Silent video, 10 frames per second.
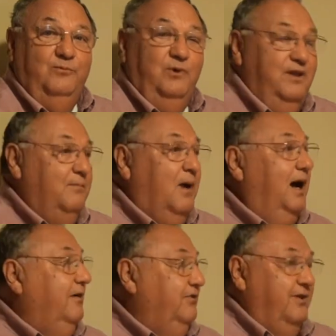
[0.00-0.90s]
within
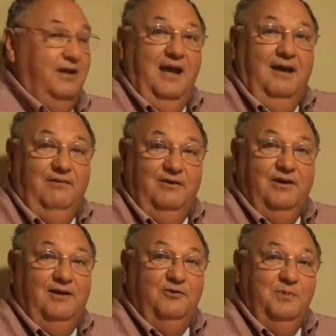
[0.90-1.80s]
miles of the calving
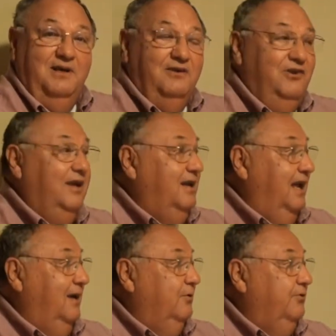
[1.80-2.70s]
grounds because they can
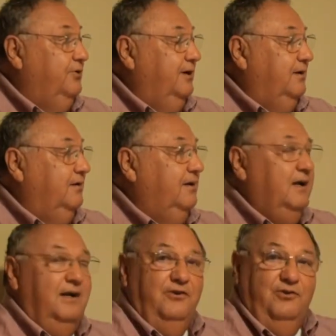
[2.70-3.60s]
angle drill
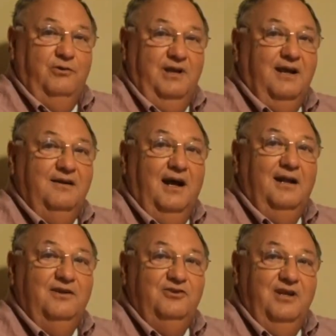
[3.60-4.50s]
so
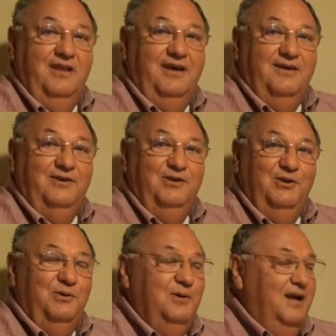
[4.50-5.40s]
technology there
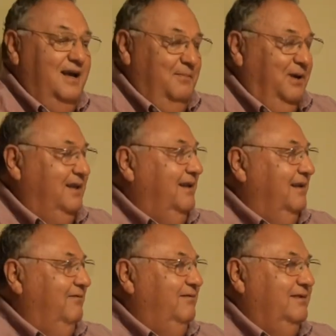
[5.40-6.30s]
too but
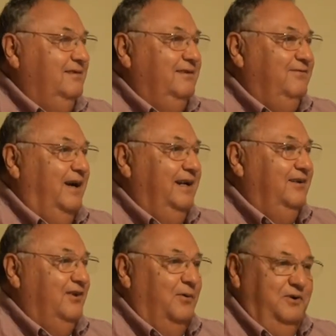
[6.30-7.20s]
the fight
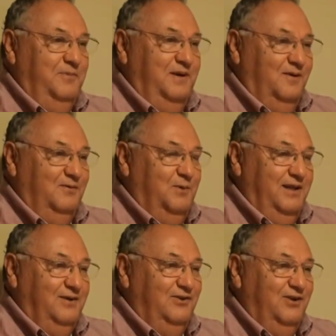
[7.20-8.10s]
has always been over
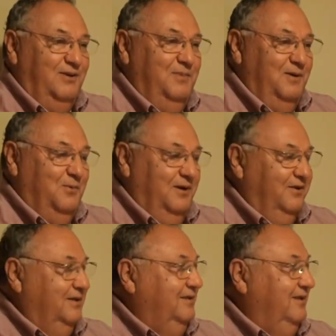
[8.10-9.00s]
whether it's going to be a
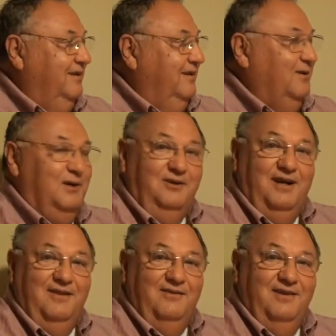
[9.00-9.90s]
wilderness area
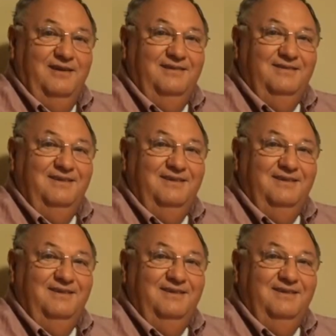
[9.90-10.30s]
rather than